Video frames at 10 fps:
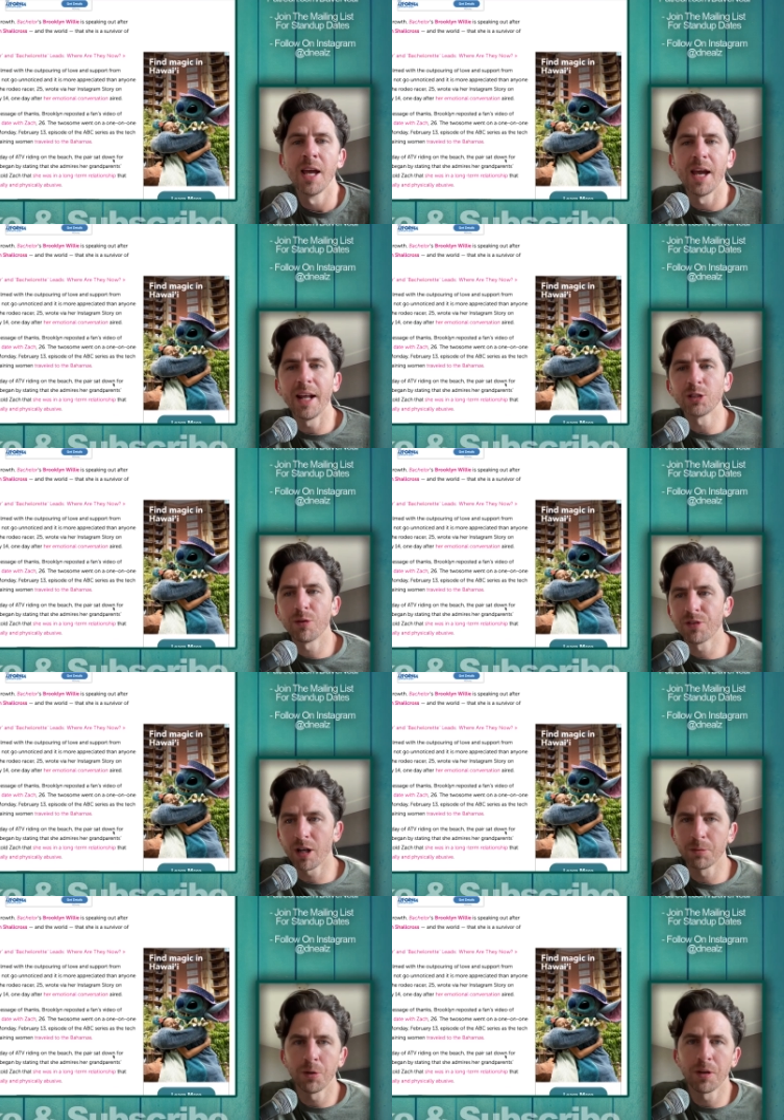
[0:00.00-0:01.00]
And as we've
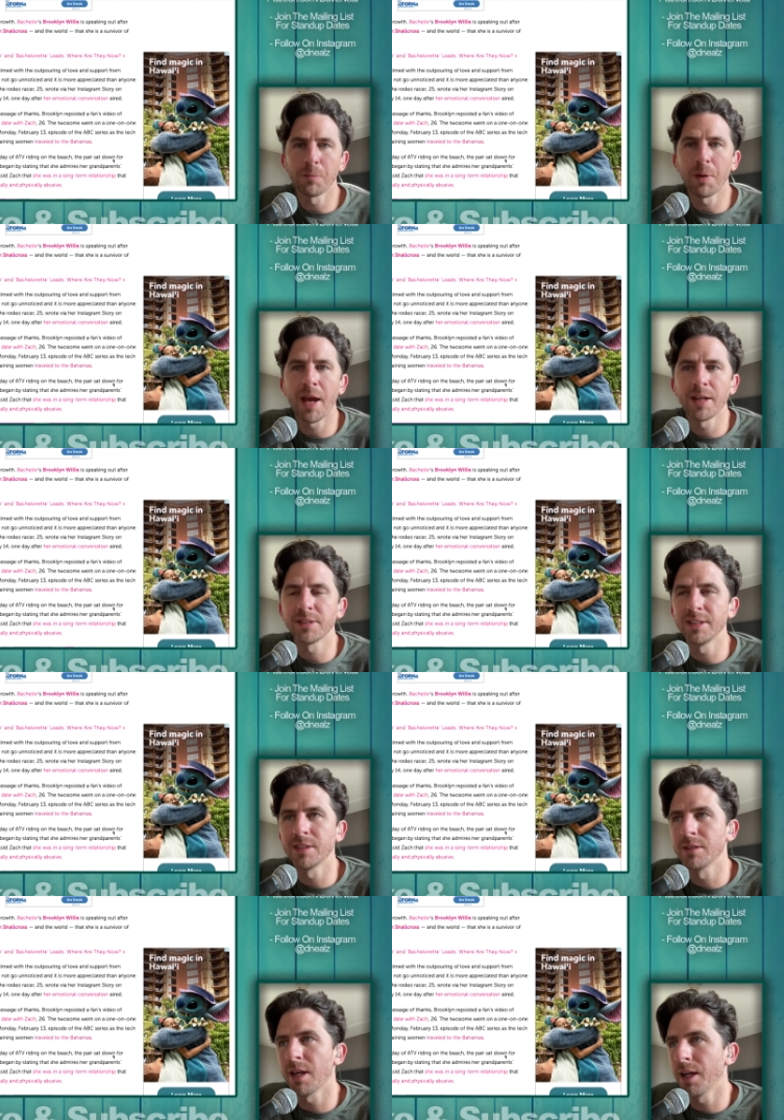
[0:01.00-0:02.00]
talked about in the past, it's
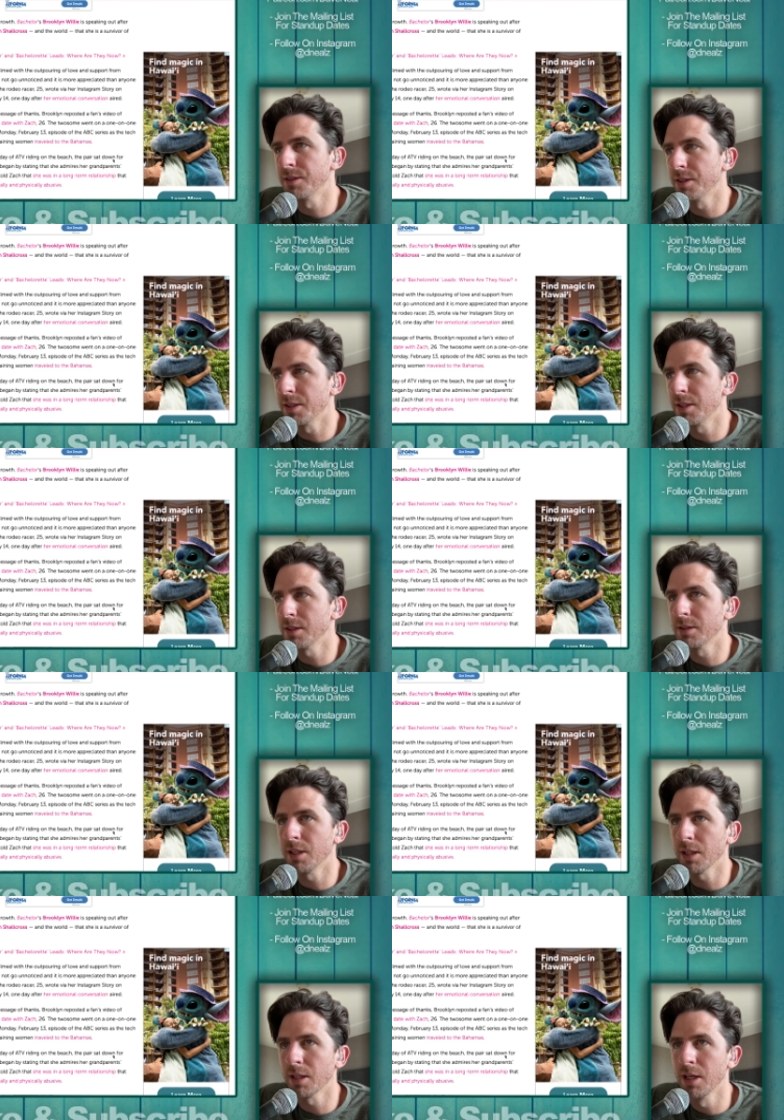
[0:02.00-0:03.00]
a sad
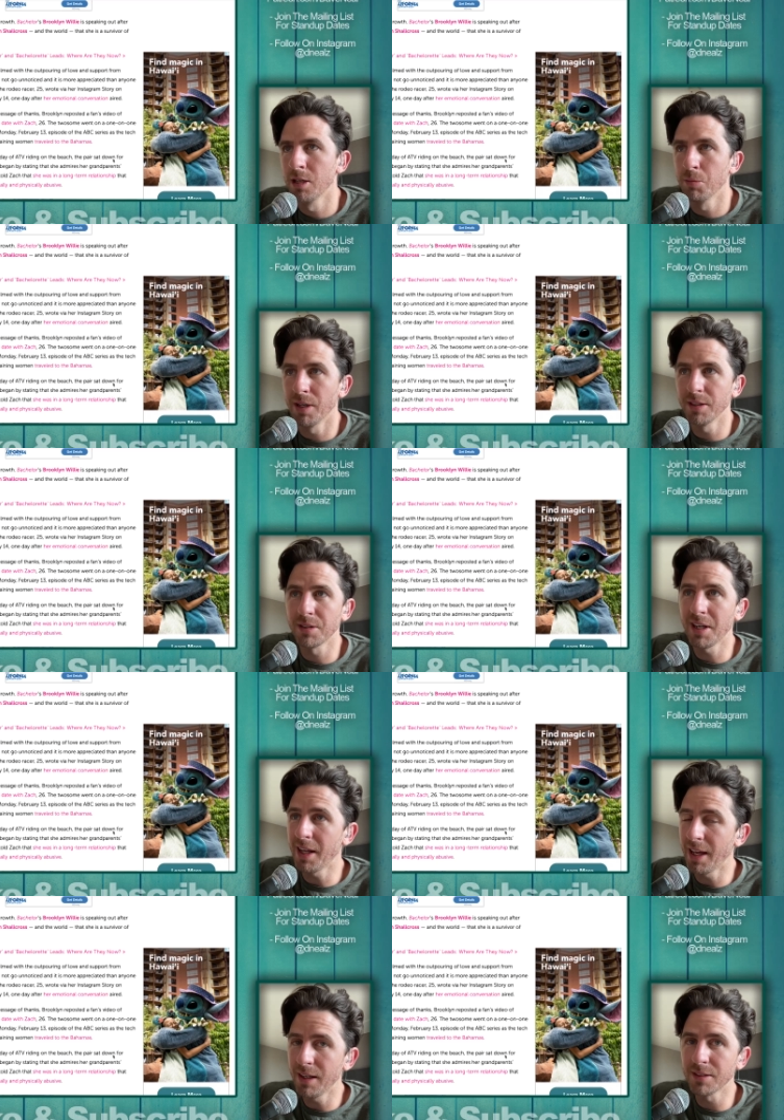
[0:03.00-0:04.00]
statistic, but is an,
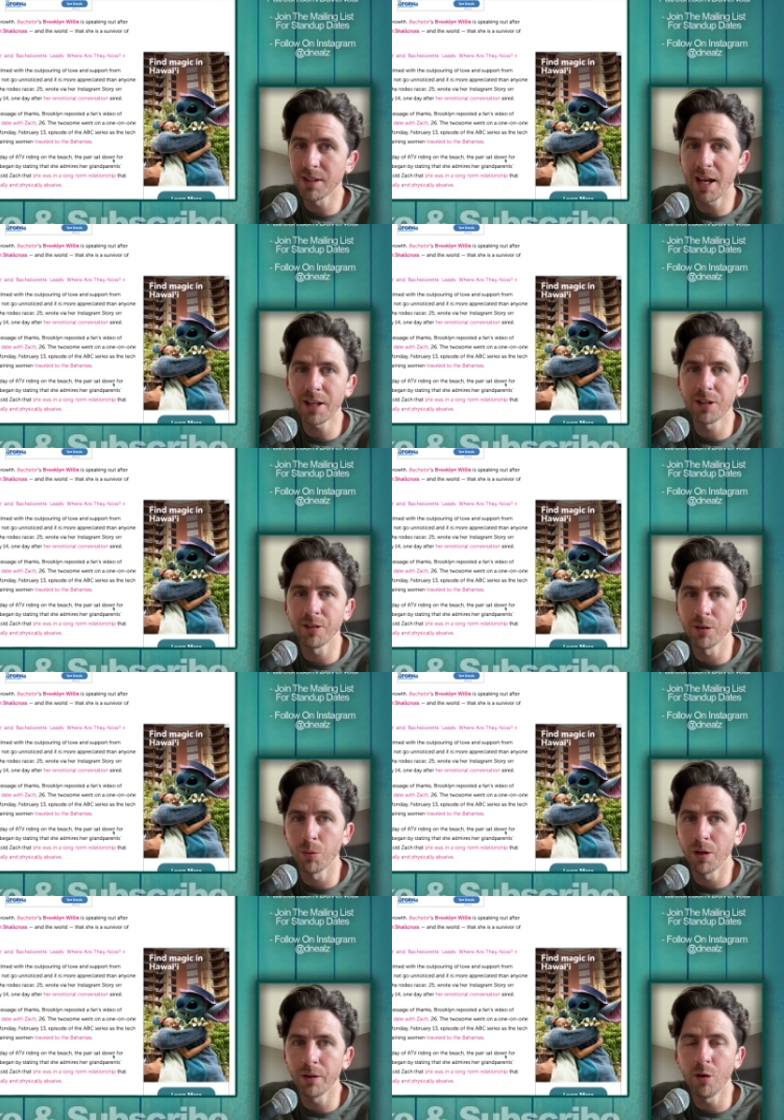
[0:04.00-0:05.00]
it is an accurate
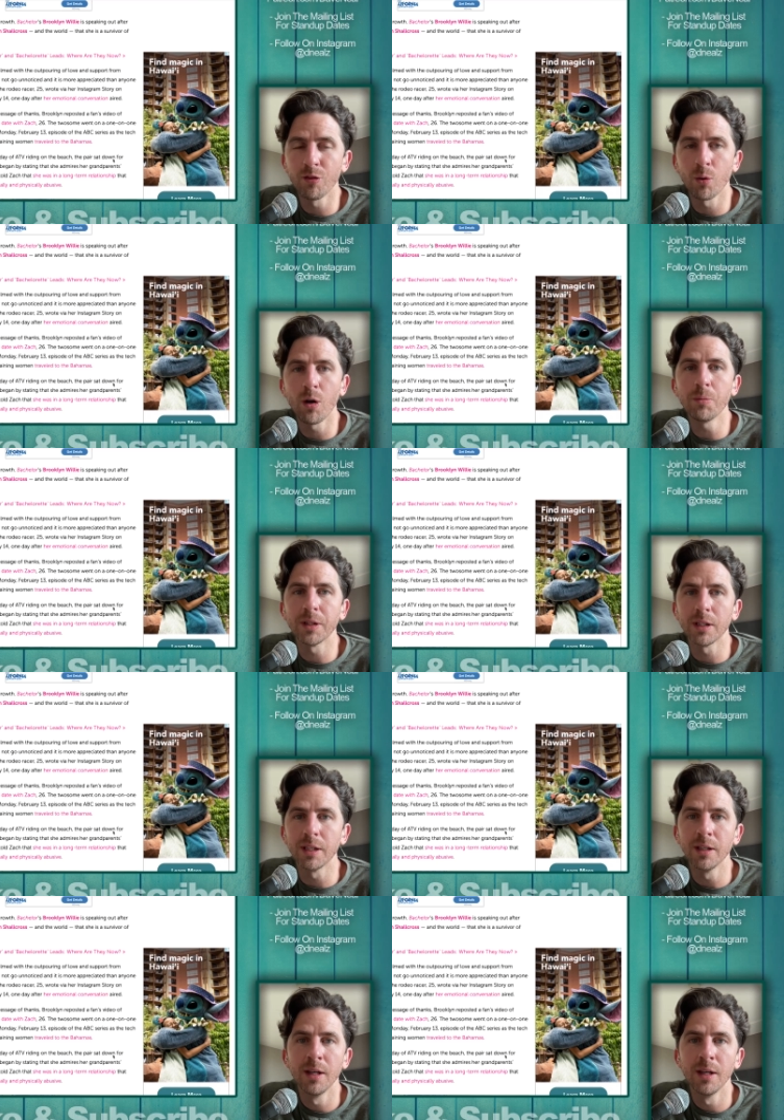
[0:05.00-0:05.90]
one overwhelmingly